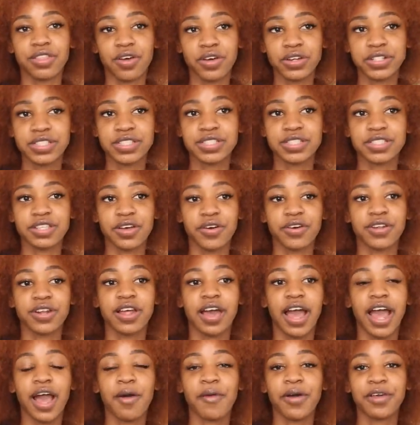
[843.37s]
thoughts on
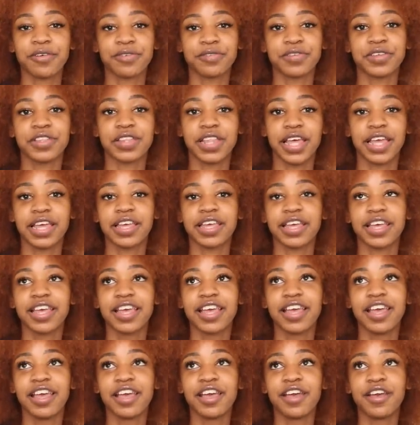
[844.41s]
how I feel like
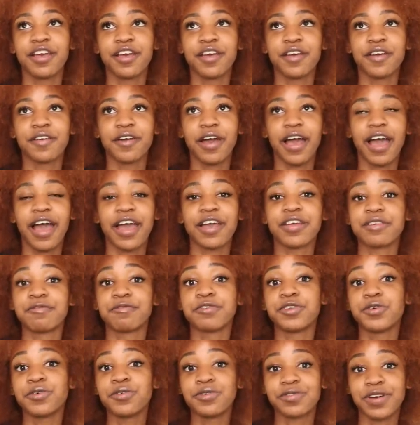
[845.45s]
I
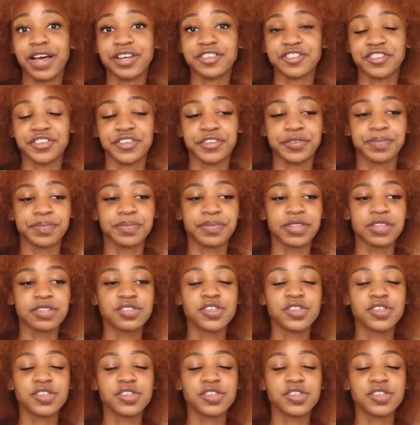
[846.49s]
view fashion.